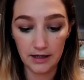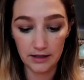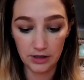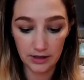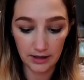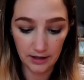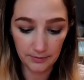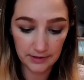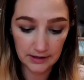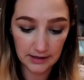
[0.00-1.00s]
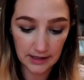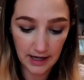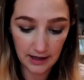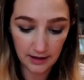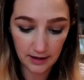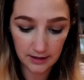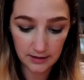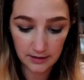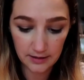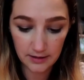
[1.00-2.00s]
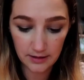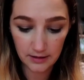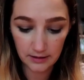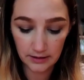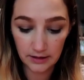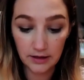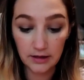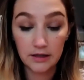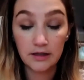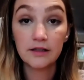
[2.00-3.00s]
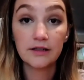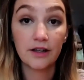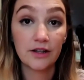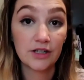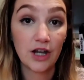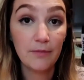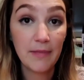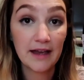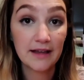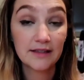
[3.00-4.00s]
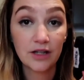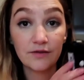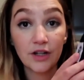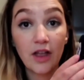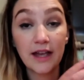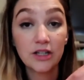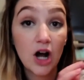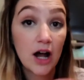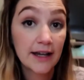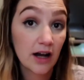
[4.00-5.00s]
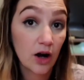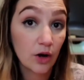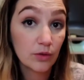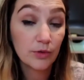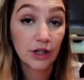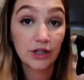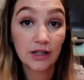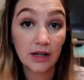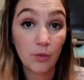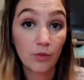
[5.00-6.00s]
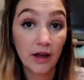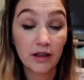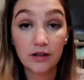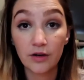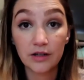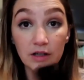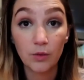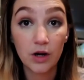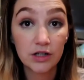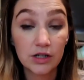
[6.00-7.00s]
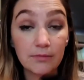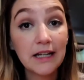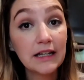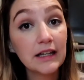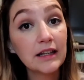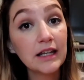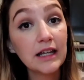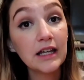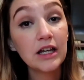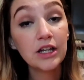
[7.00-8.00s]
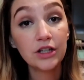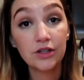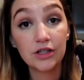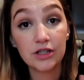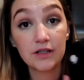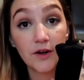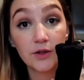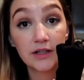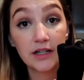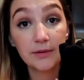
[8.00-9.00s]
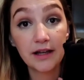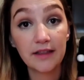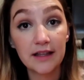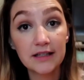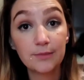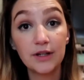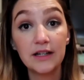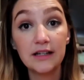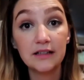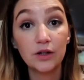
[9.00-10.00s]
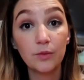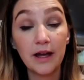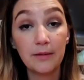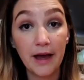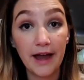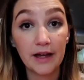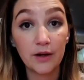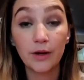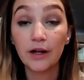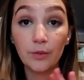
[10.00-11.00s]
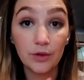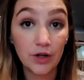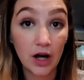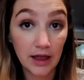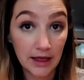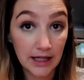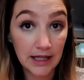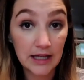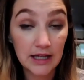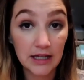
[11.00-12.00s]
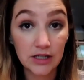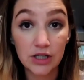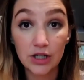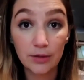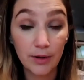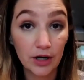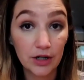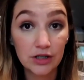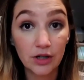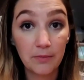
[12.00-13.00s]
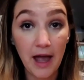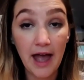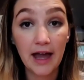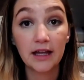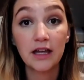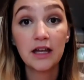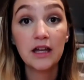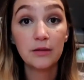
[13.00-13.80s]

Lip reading: And you can clip it together so there's no mess. So if you're like not at home where you can like throw it in the wash immediately, you can just fold it up like this, put it in your wet bag where it will not leak into your purse or bag.